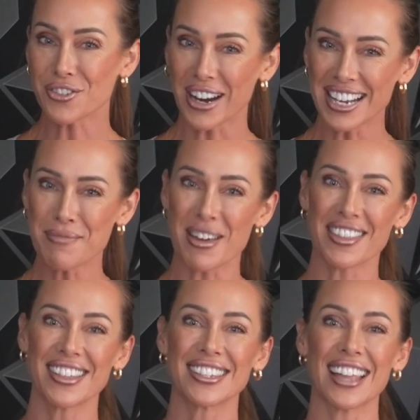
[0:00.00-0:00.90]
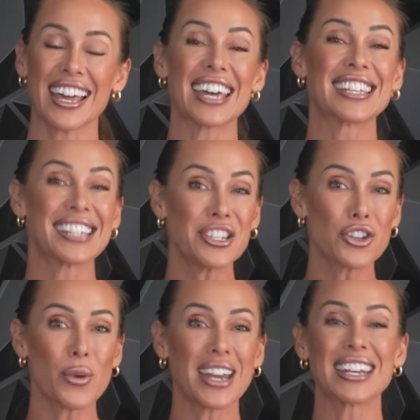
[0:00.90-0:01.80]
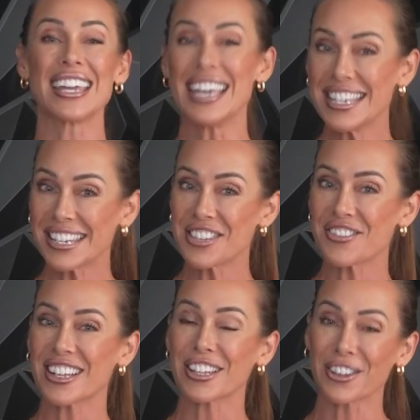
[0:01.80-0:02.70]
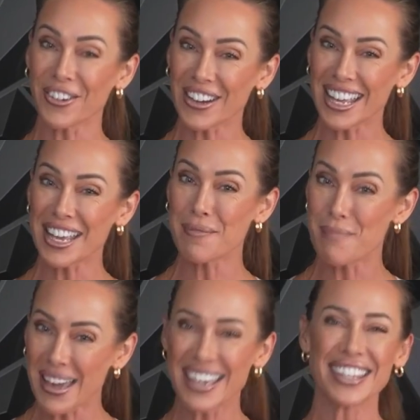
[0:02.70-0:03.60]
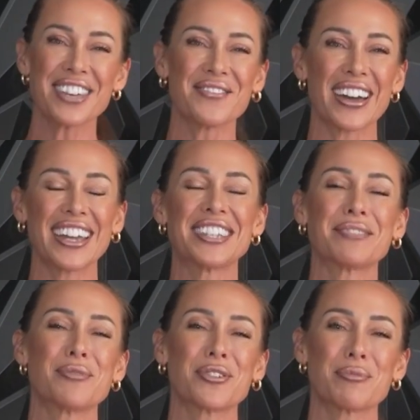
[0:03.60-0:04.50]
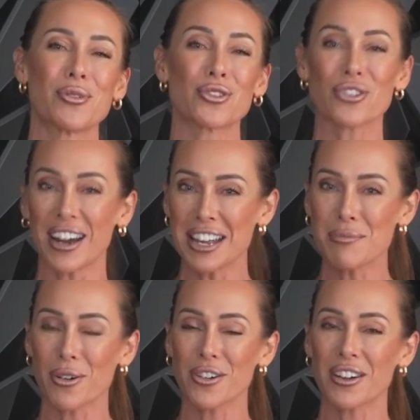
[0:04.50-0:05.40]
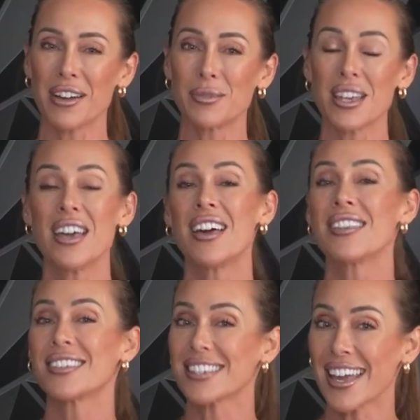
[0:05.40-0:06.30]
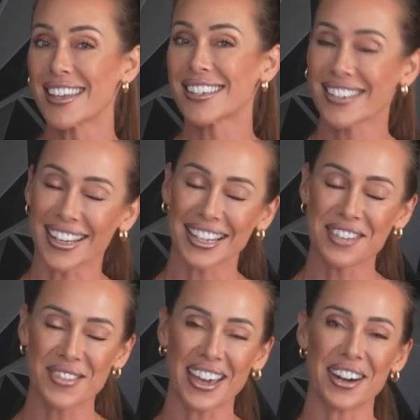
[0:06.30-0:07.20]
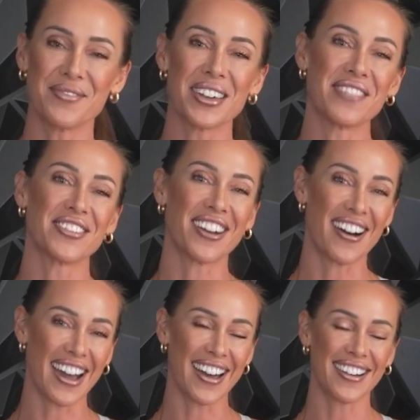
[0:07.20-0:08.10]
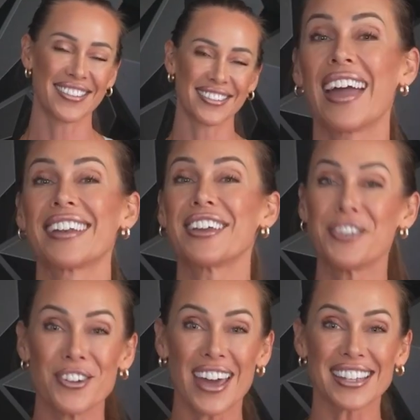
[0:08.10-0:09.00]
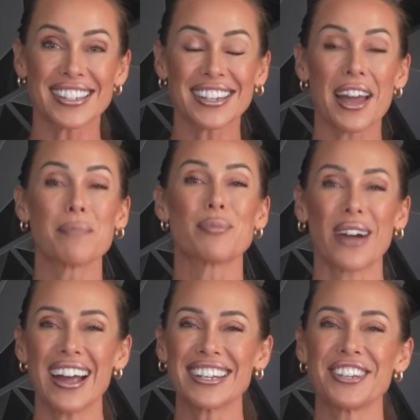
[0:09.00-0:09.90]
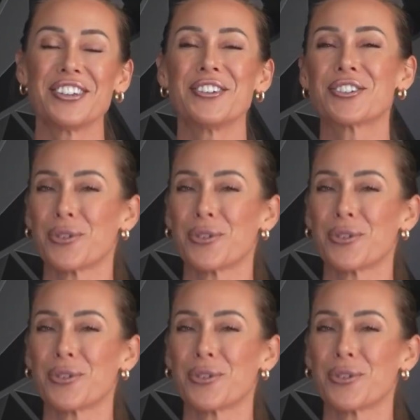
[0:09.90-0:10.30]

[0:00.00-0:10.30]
training methods like accentuated eccentric loading making their way into more and more training programs, the stakes suddenly become even higher. And you guessed it, a brand new